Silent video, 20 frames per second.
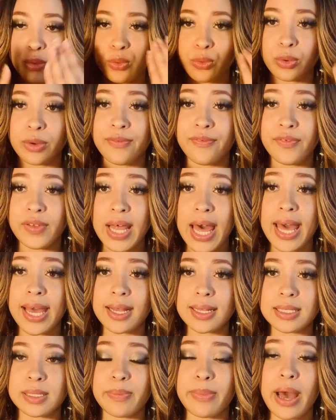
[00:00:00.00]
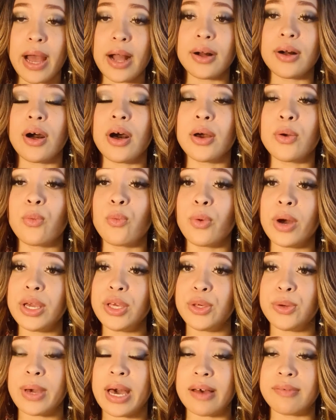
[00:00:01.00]
reflect back on
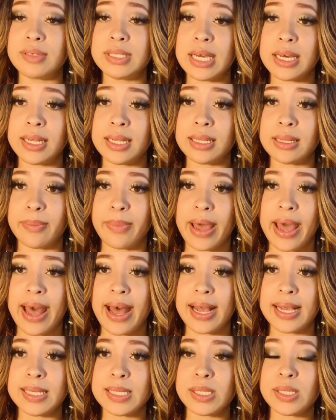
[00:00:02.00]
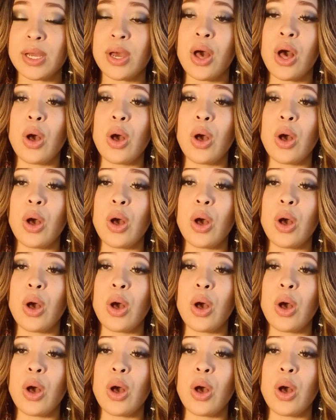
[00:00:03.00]
what you have done in the past,